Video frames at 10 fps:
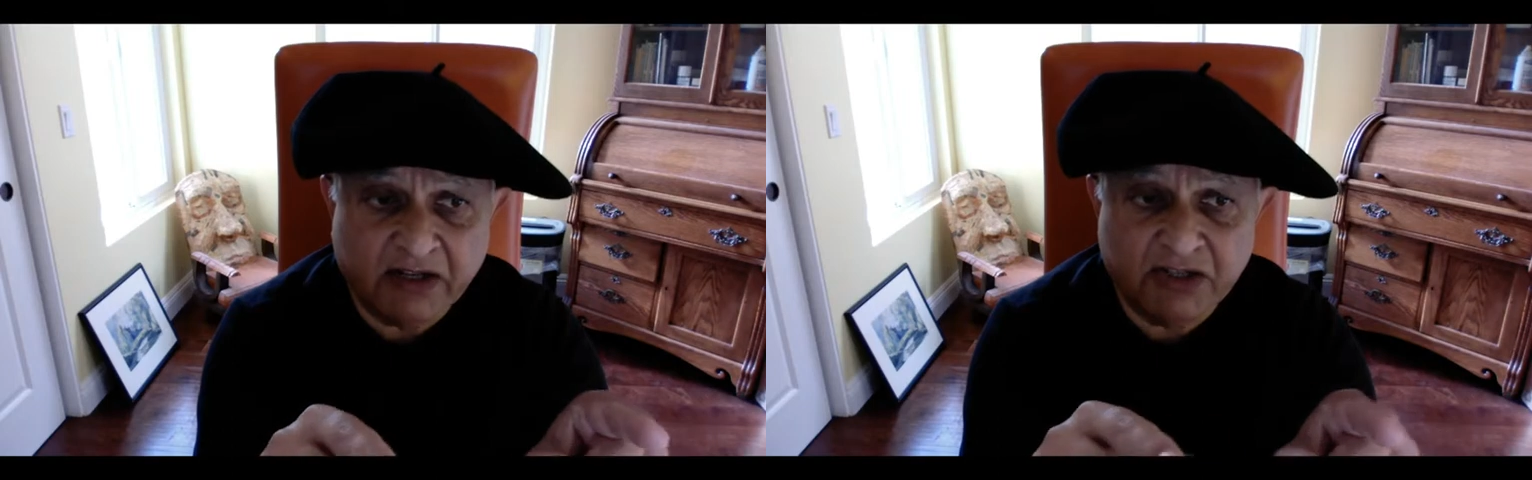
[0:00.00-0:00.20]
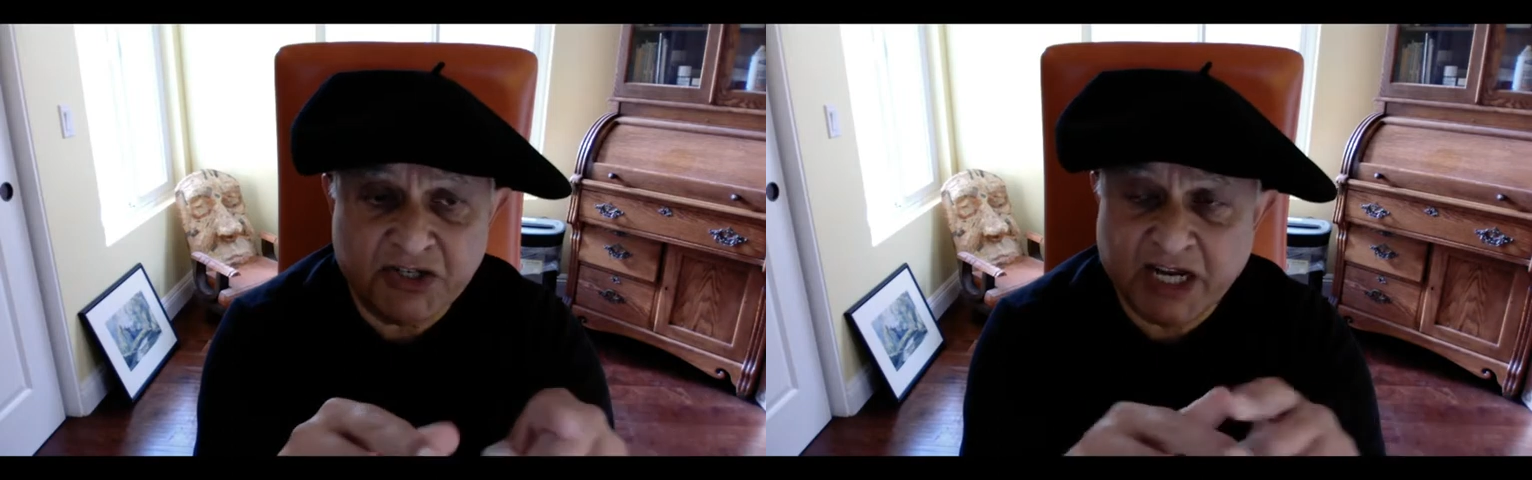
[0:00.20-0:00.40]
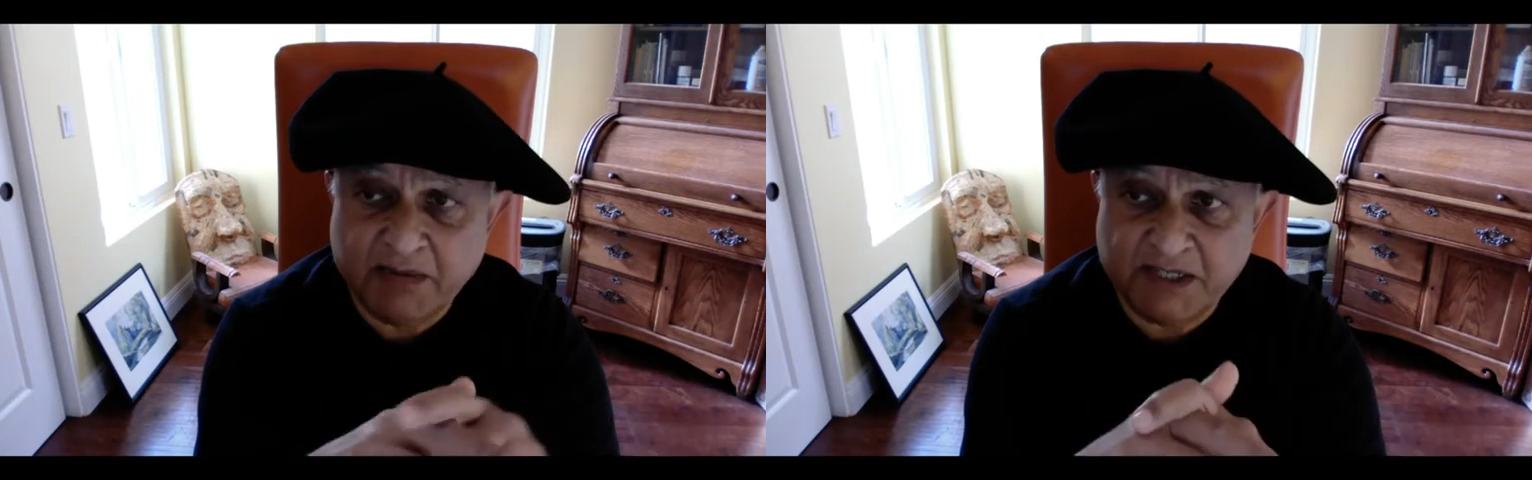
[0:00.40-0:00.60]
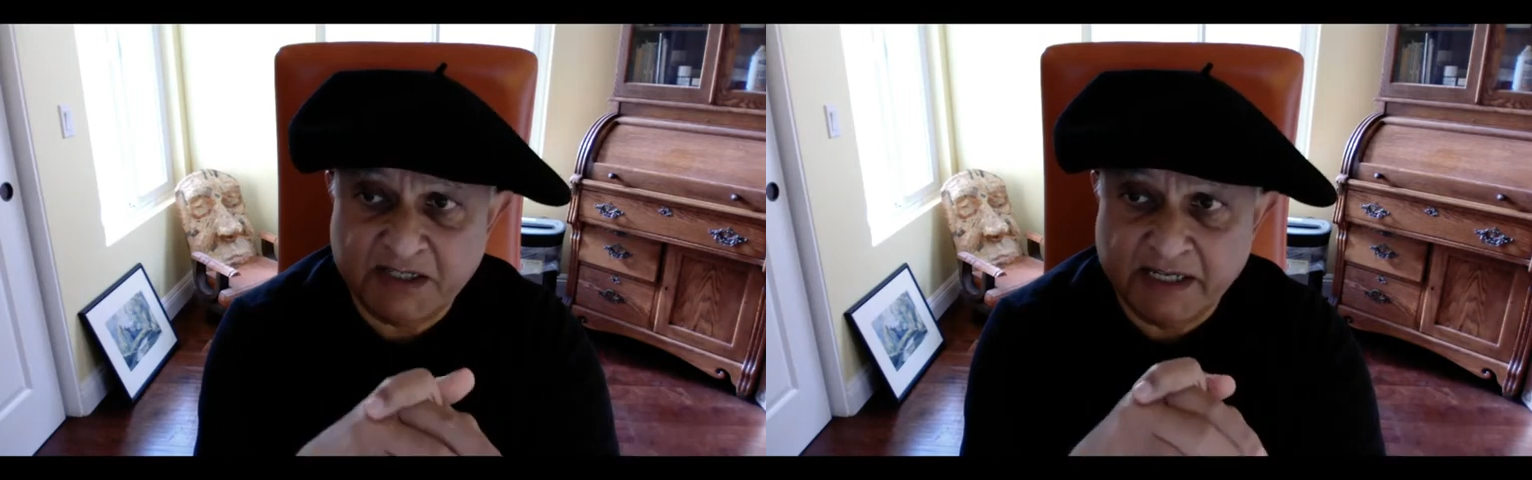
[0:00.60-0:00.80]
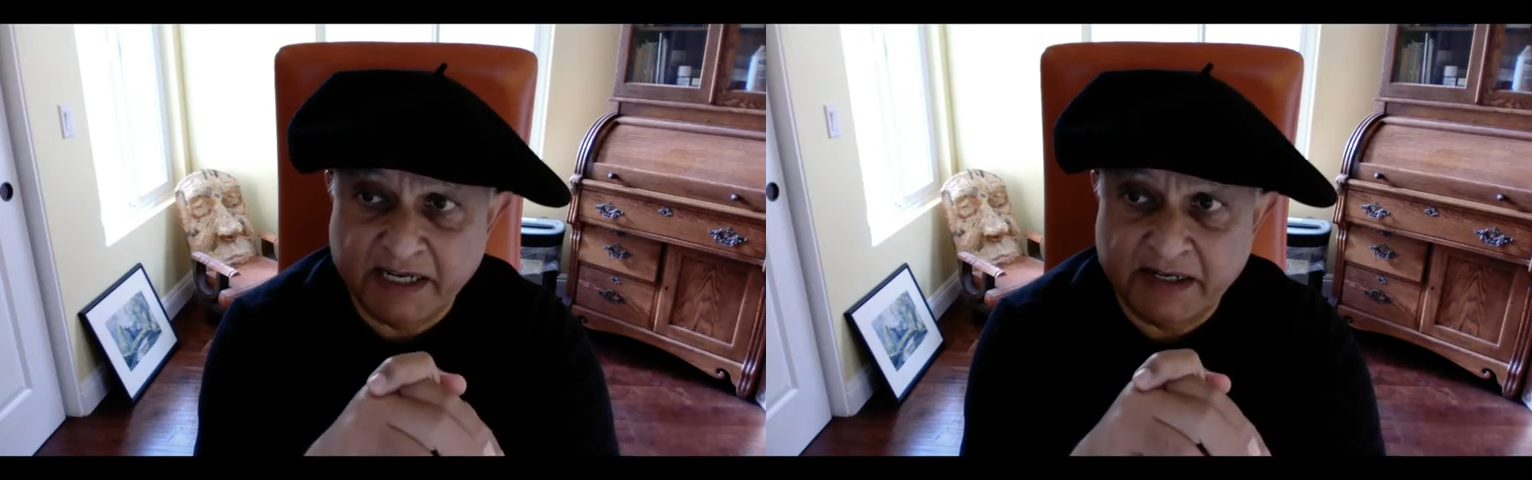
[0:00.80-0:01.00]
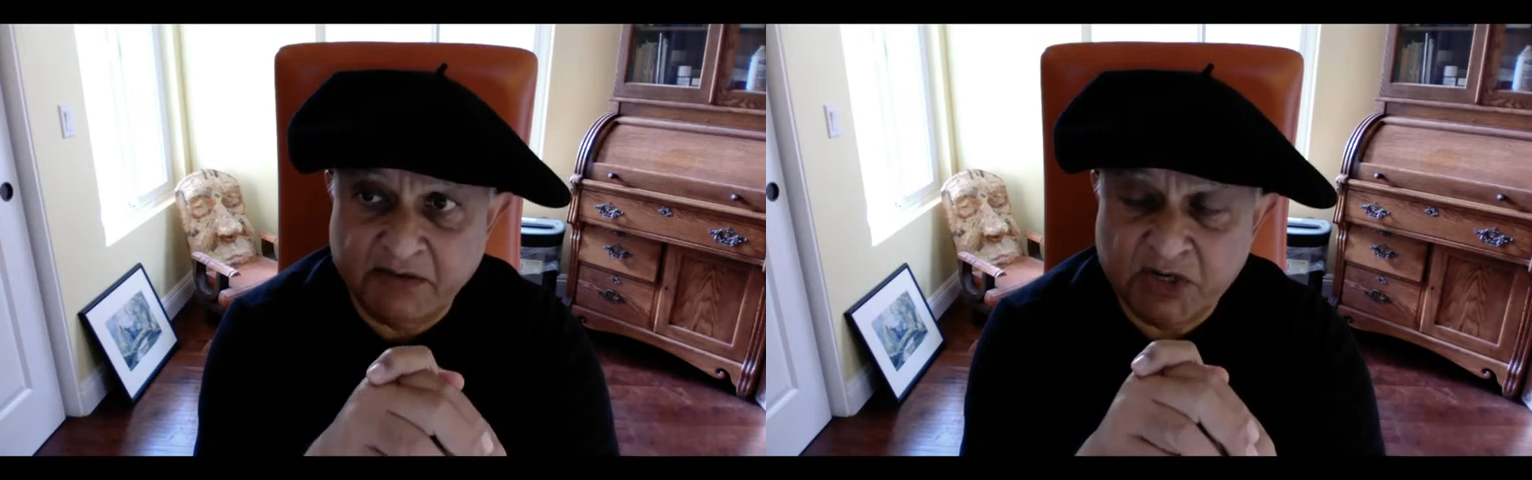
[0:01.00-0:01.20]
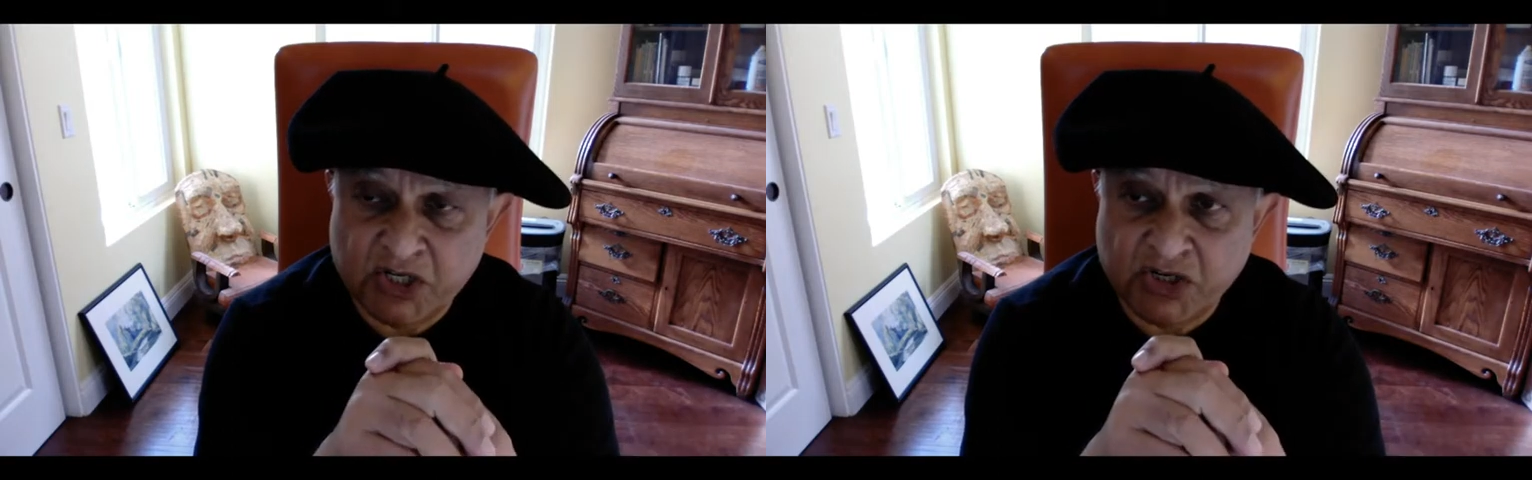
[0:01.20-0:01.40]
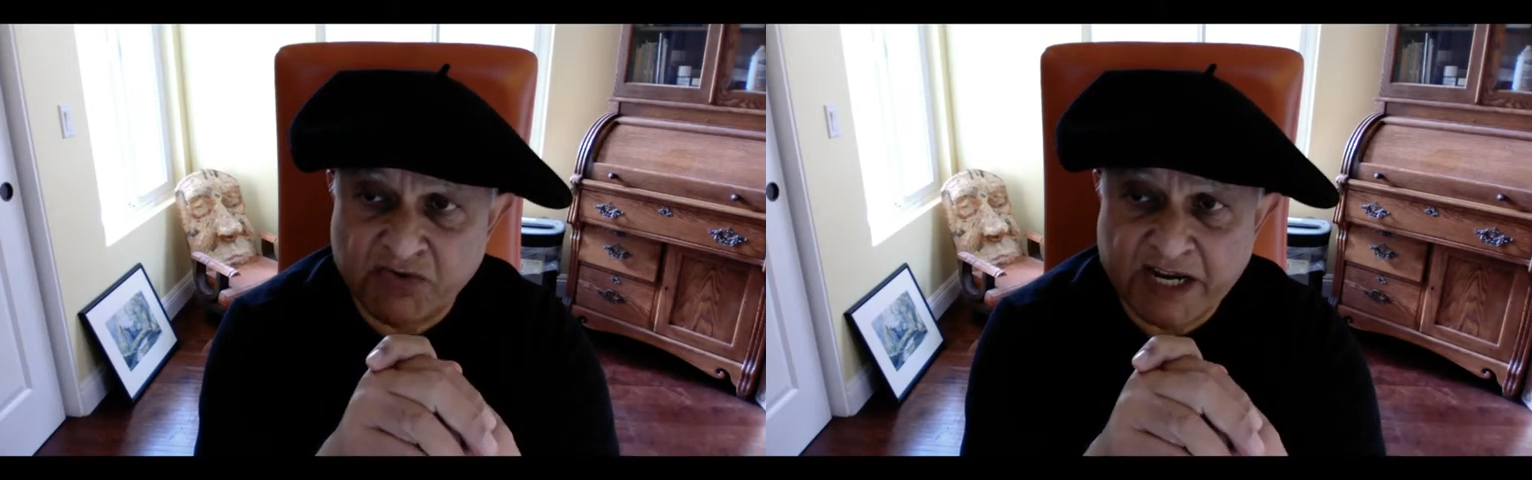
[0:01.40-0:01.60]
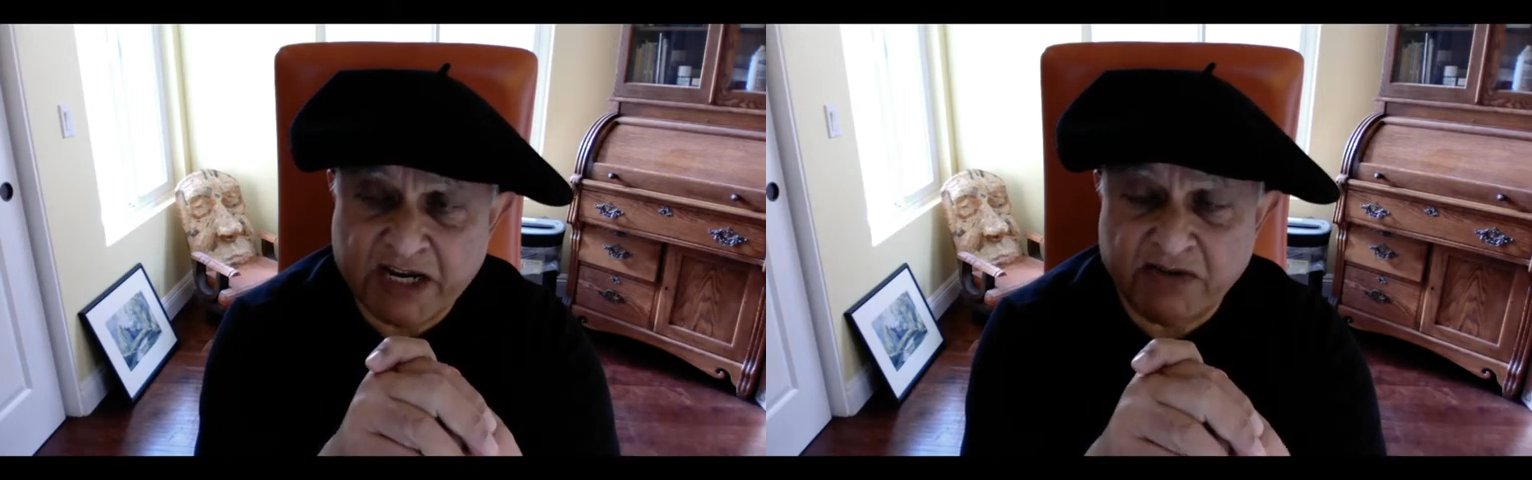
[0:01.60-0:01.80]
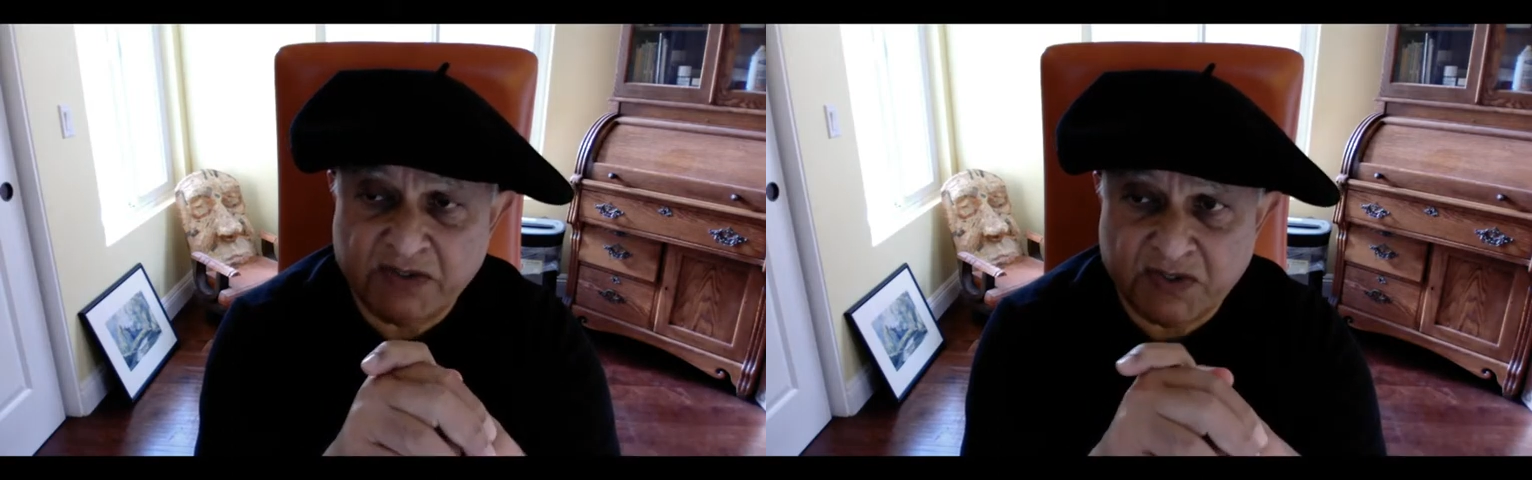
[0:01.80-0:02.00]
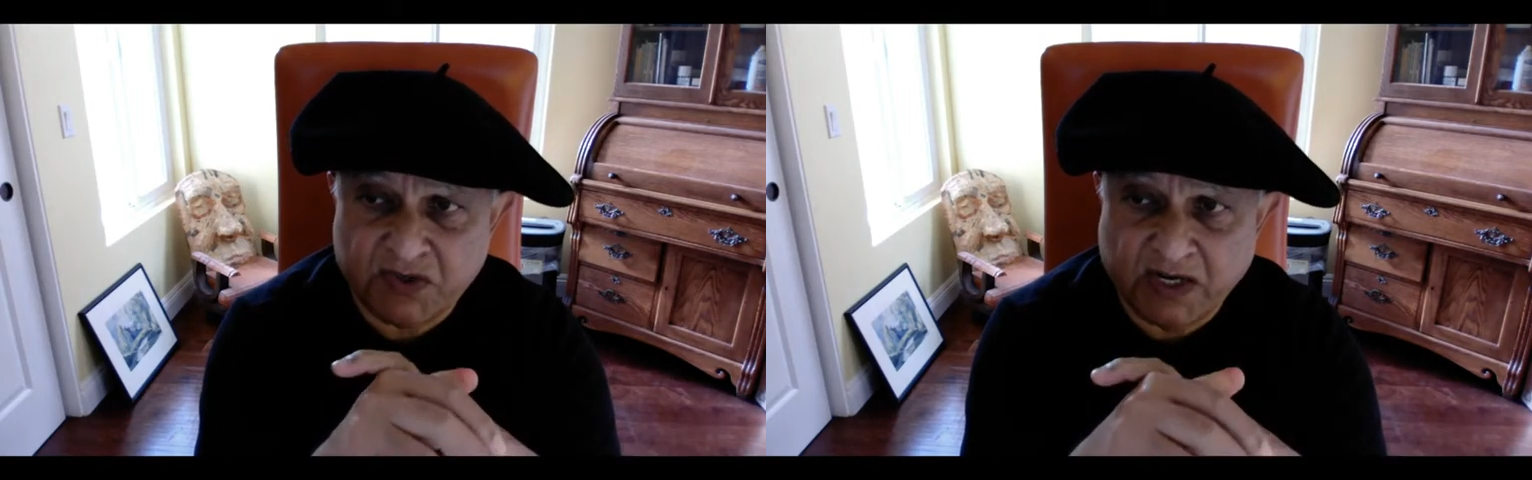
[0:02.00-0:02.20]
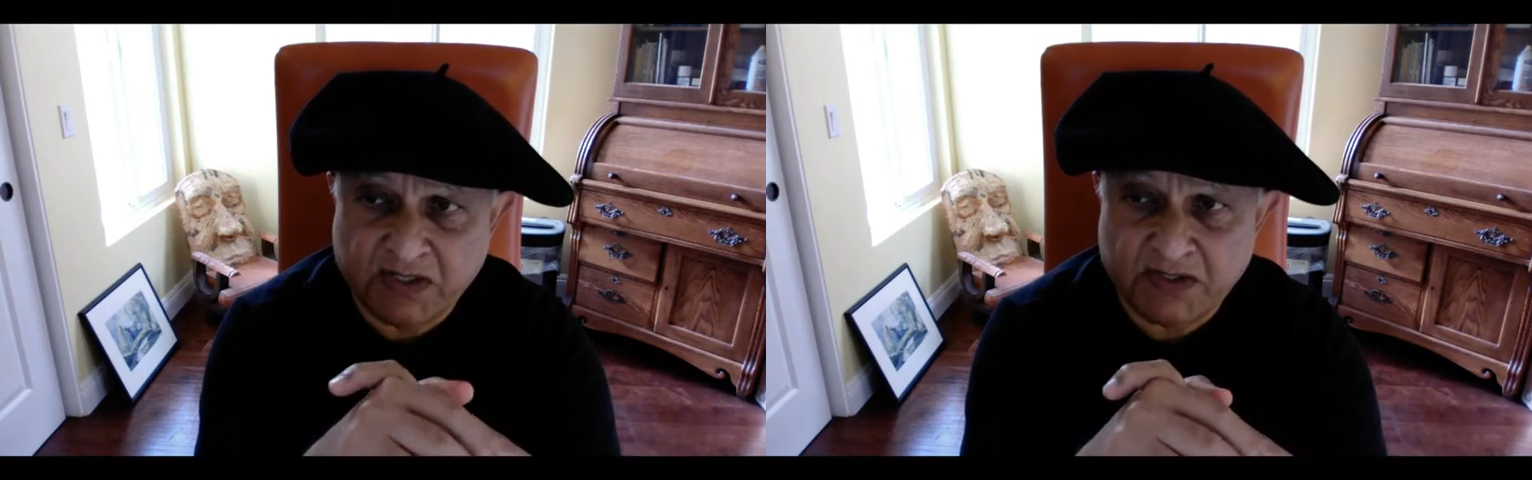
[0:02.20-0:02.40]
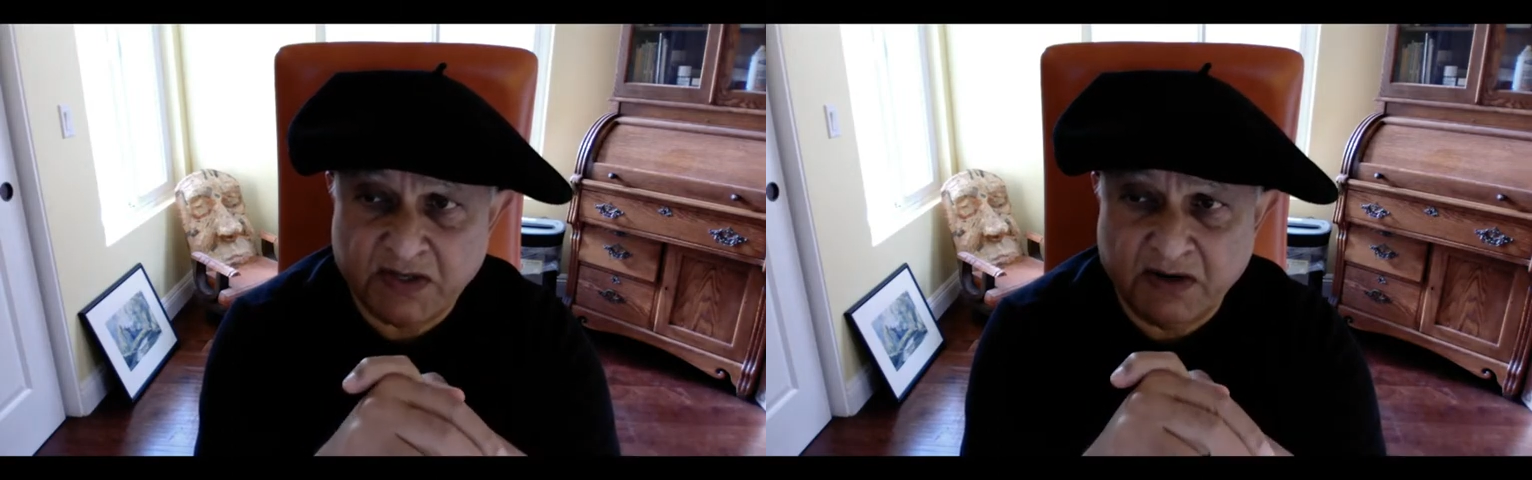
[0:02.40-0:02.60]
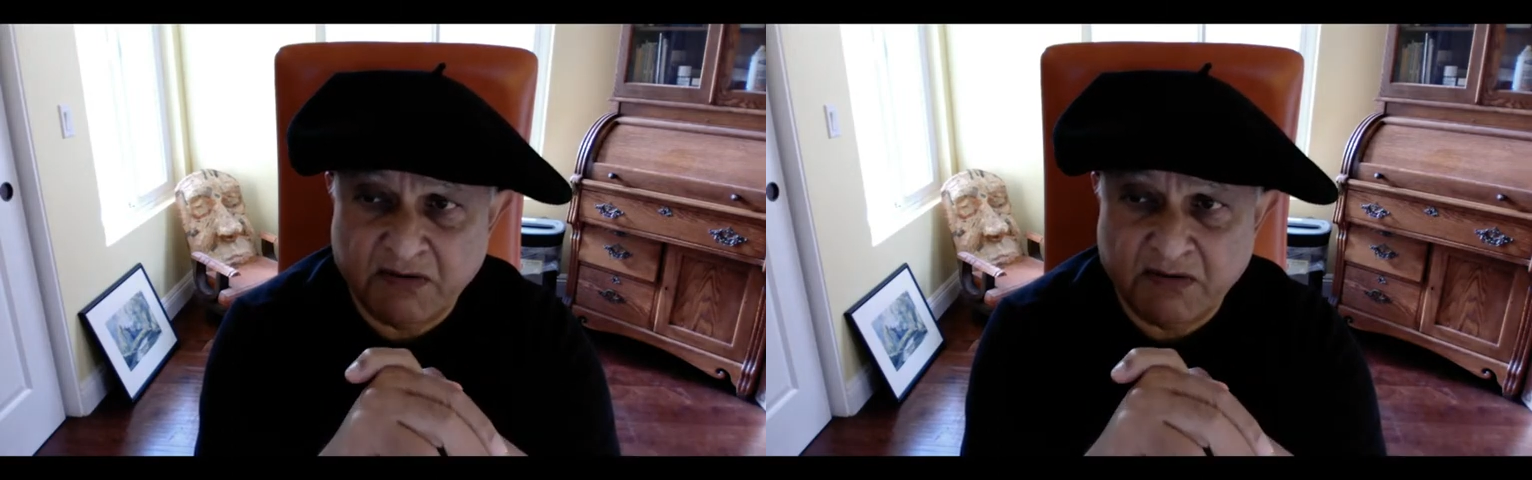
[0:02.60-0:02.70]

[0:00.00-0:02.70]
chapter 10, which reconstructs